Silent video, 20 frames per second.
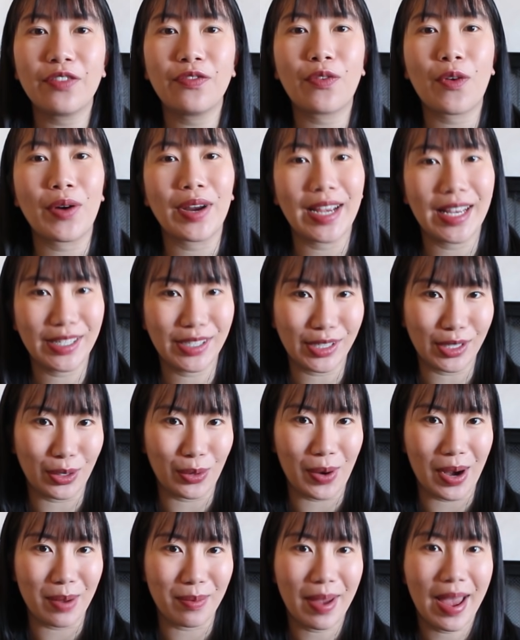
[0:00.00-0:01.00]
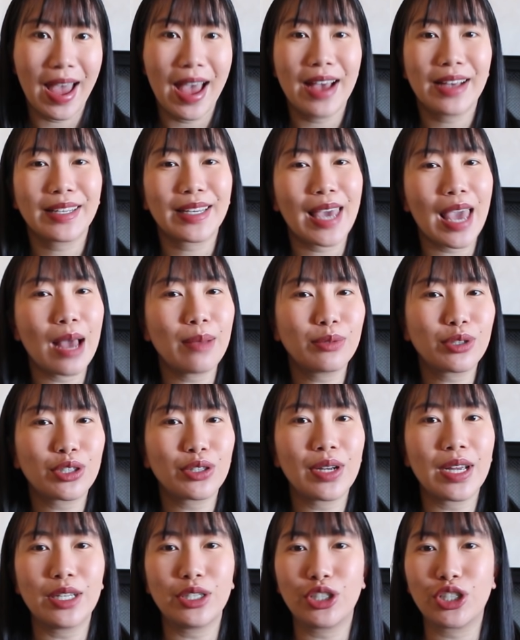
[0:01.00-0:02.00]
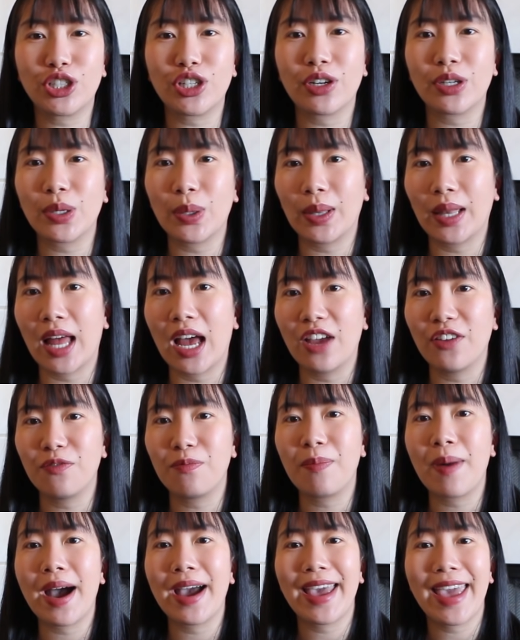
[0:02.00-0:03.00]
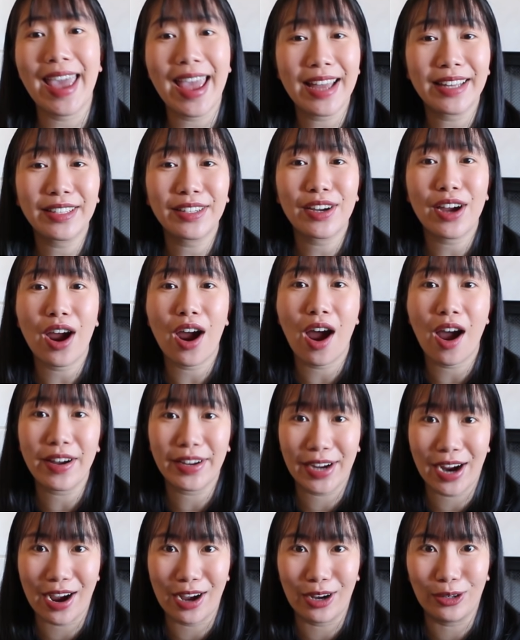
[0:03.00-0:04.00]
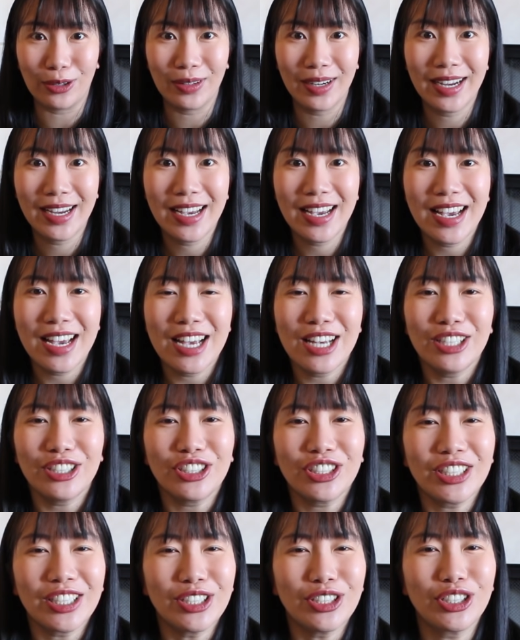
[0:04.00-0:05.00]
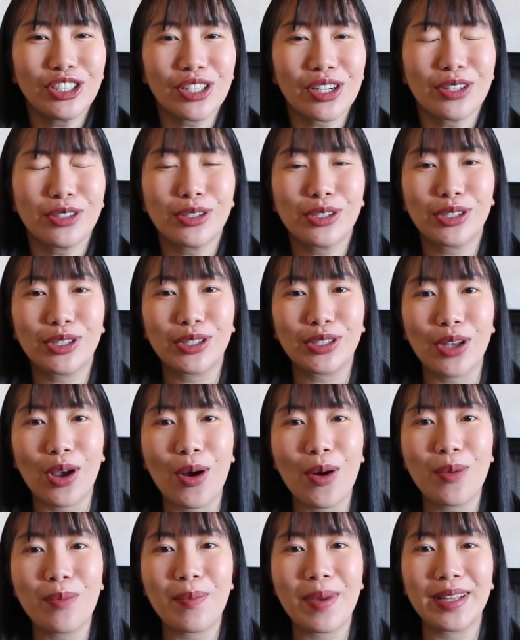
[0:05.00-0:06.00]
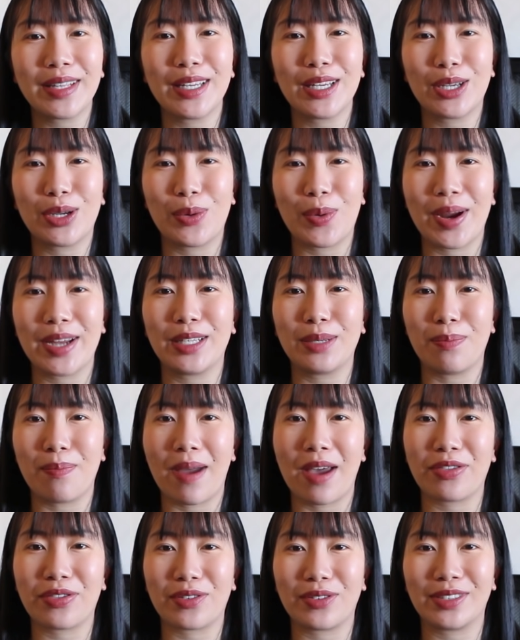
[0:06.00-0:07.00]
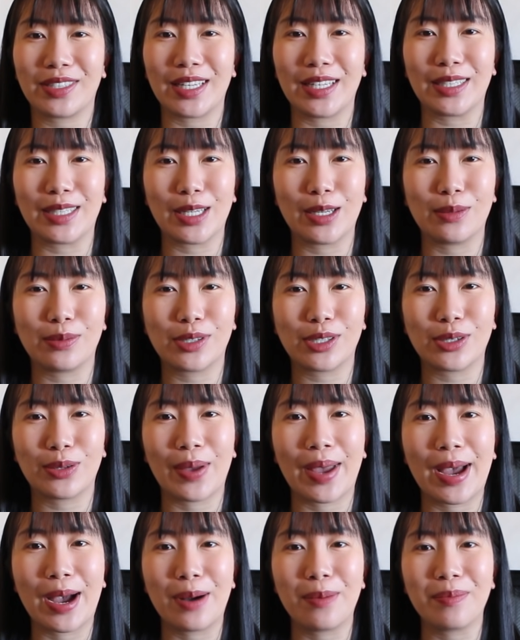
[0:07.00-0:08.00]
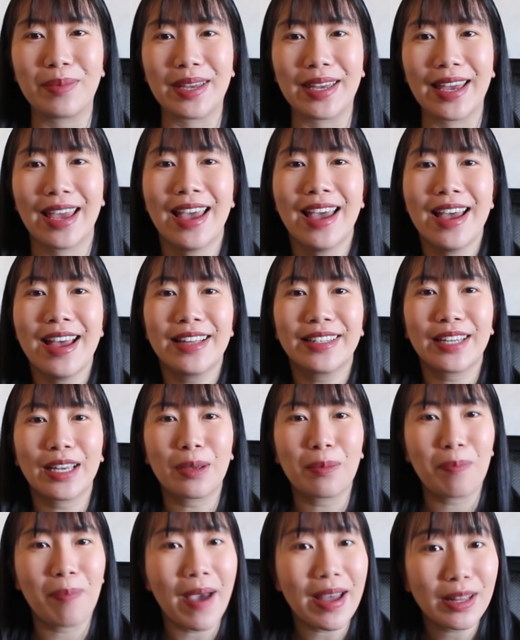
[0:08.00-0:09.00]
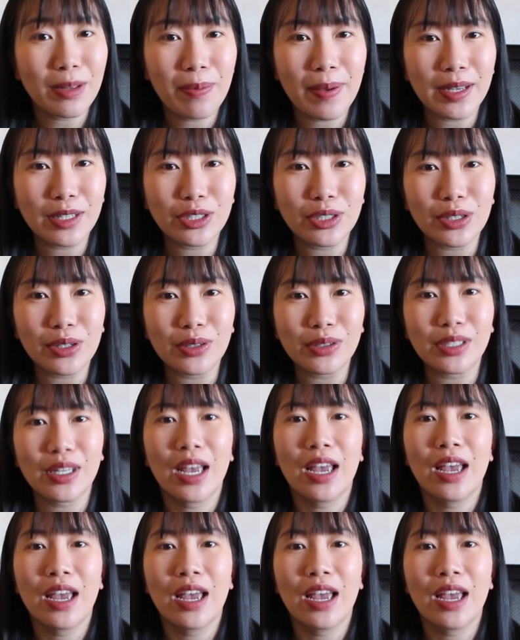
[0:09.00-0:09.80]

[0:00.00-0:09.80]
for Instagram, Capture and Share Your Life by Hannah Argyle. She shares so many great methods and tips to help me take better pictures